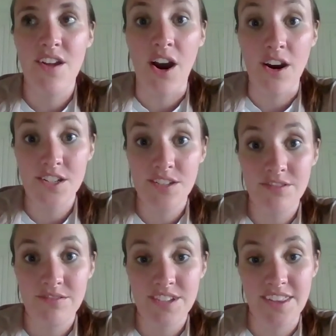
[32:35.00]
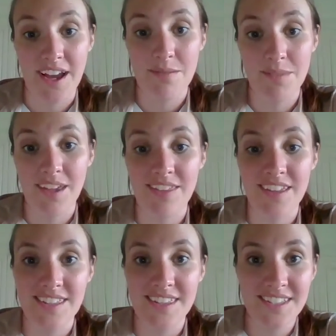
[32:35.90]
art to them. Like
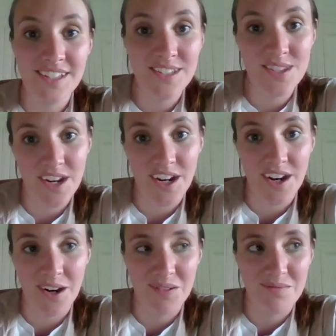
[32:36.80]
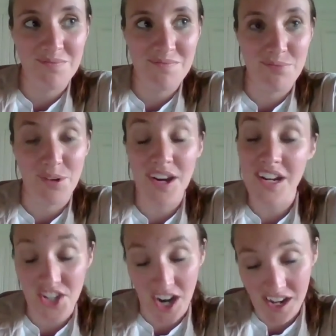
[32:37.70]
this is their
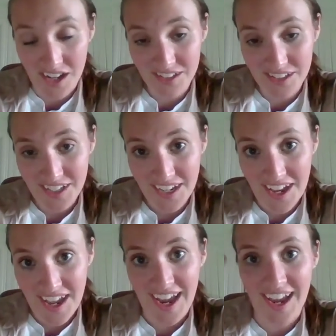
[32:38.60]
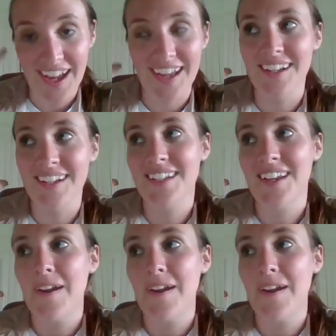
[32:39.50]
brainchild, and